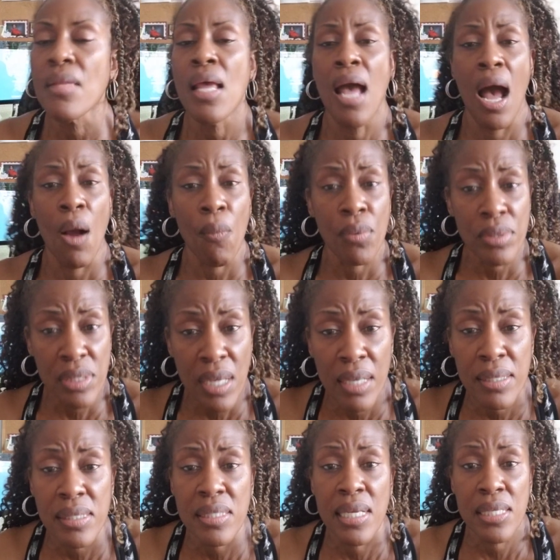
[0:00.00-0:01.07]
I want y'all
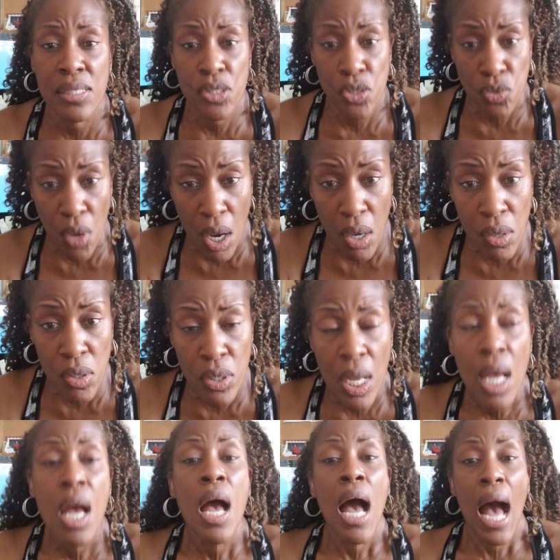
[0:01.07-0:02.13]
to stand strong.
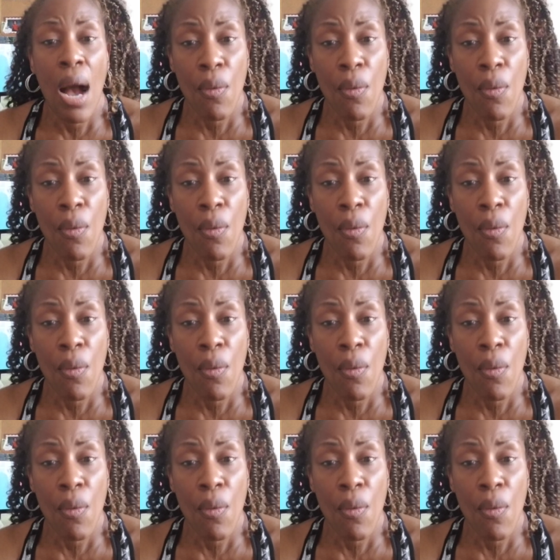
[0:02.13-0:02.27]
I